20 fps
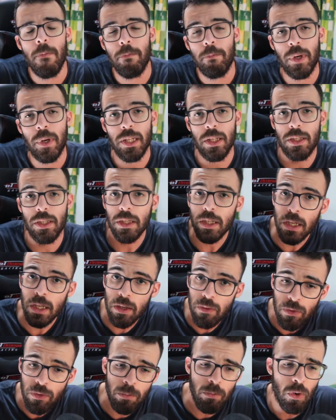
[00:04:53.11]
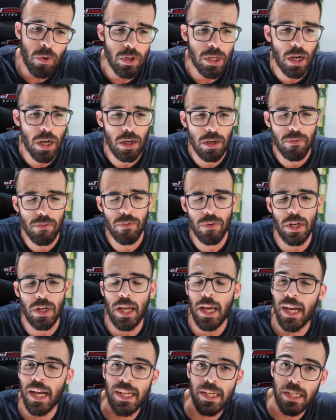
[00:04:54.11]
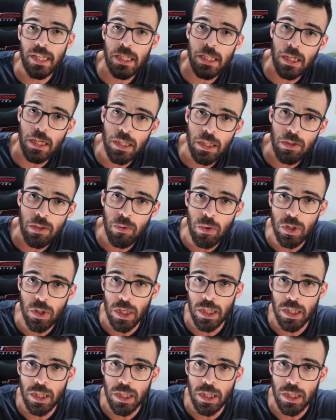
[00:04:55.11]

made it even more colorful and exciting to watch,